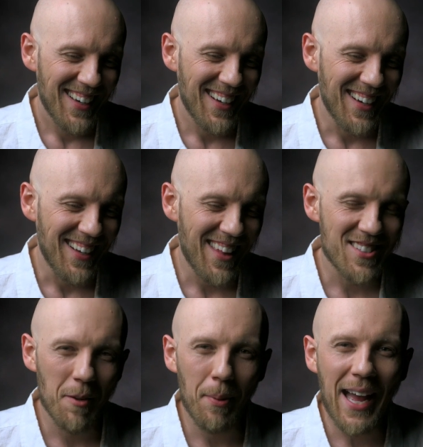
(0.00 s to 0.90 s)
That
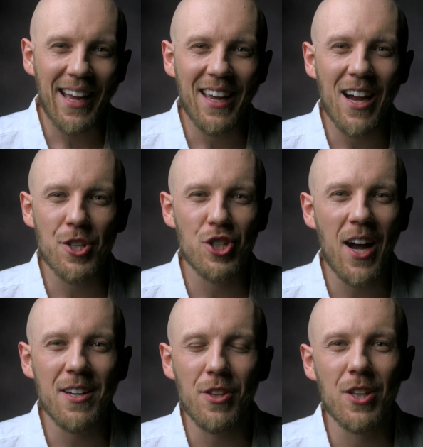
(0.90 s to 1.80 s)
some black guy got
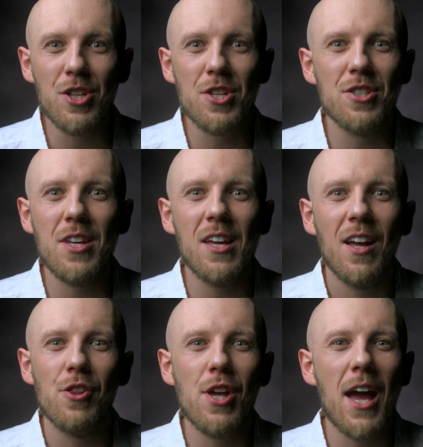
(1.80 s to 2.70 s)
shot, and you think this is the
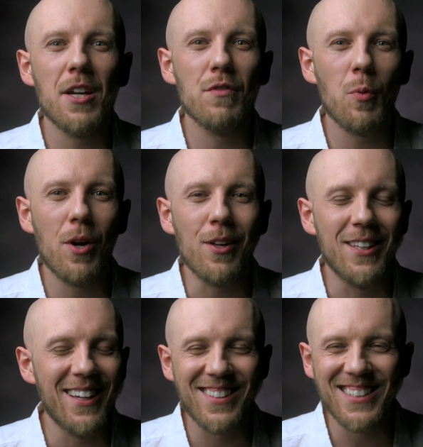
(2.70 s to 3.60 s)
end of the world.
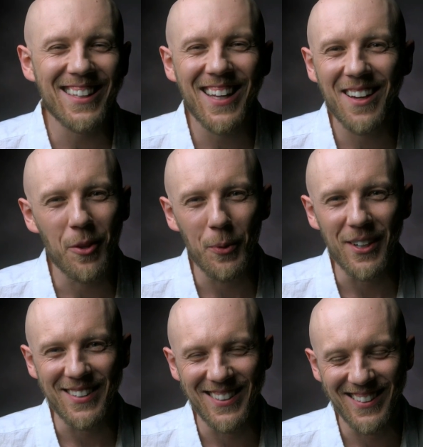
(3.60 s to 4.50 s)
That's not the end of the
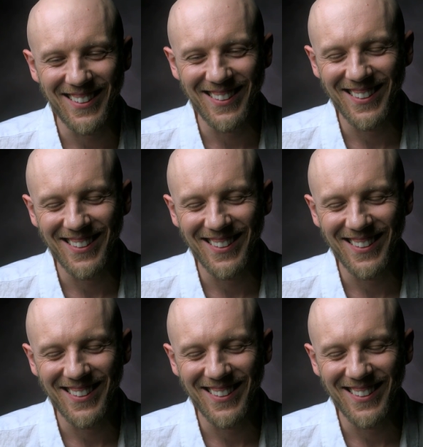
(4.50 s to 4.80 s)
world.